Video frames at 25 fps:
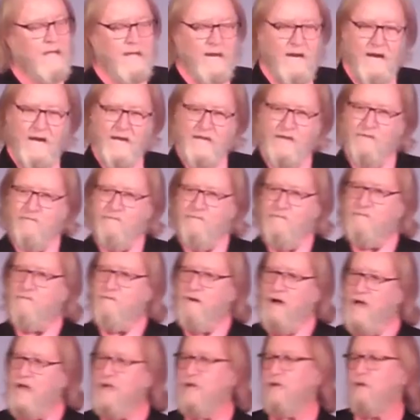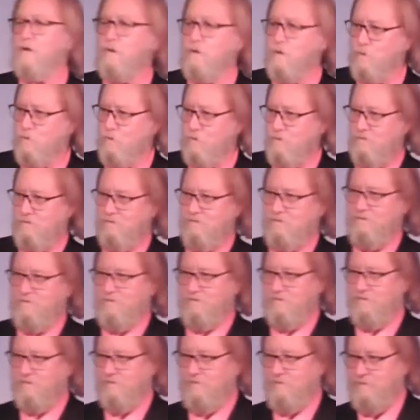And I invite you
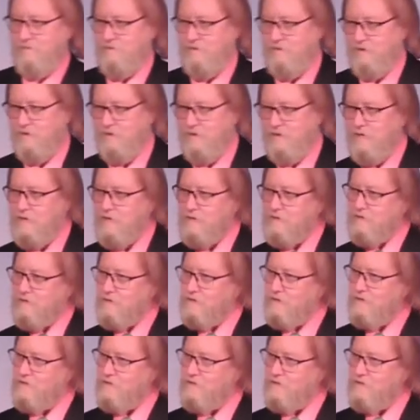to